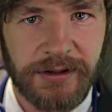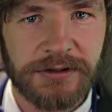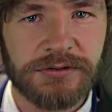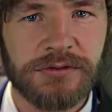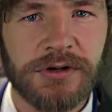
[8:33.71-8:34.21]

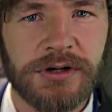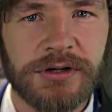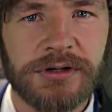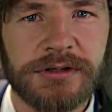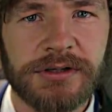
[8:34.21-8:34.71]
That's really
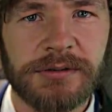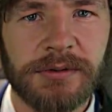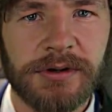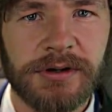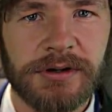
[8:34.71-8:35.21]
good. Keep
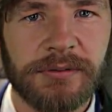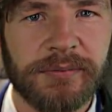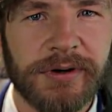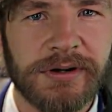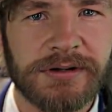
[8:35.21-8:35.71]
looking at the
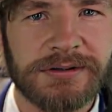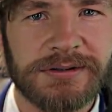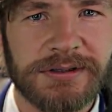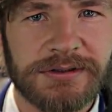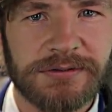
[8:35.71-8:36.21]
pen.
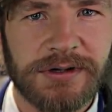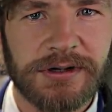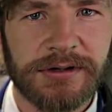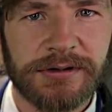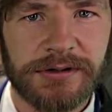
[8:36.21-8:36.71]
That's
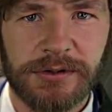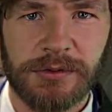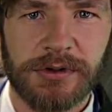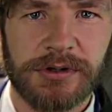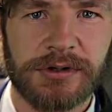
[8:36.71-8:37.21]
really good.
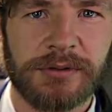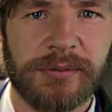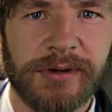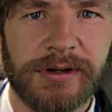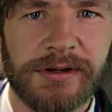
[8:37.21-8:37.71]
Keep looking at
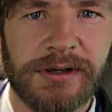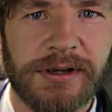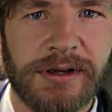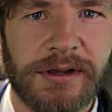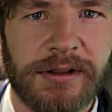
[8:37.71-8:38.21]
the pen.
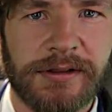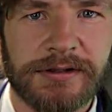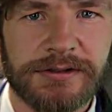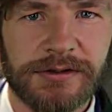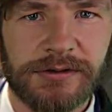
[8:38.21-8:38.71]

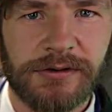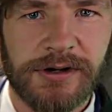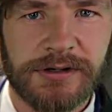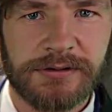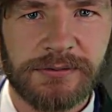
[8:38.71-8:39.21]
That's so
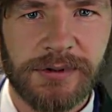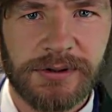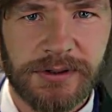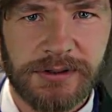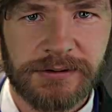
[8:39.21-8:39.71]
great.
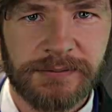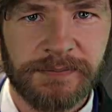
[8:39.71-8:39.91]
Well done.